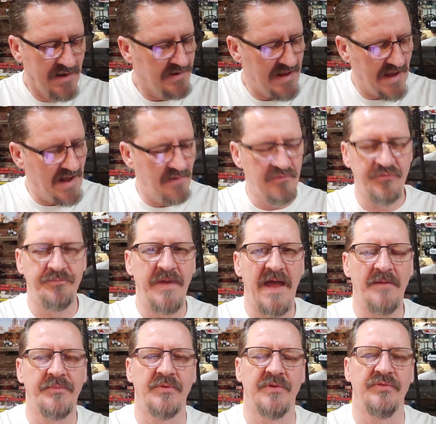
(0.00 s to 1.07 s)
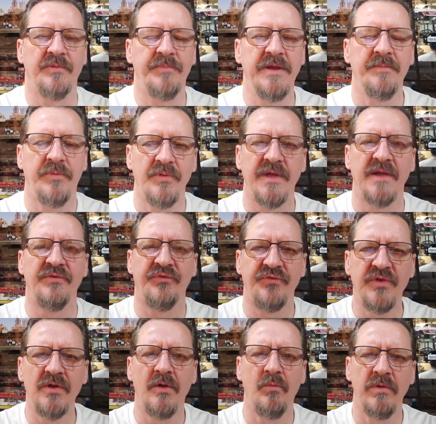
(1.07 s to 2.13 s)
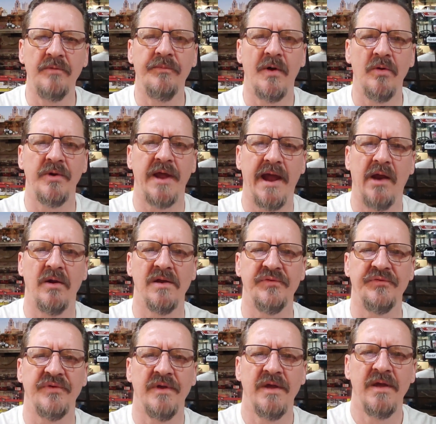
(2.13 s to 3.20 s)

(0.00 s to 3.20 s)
Yeah, I was baffled at the people that still will vote Harris.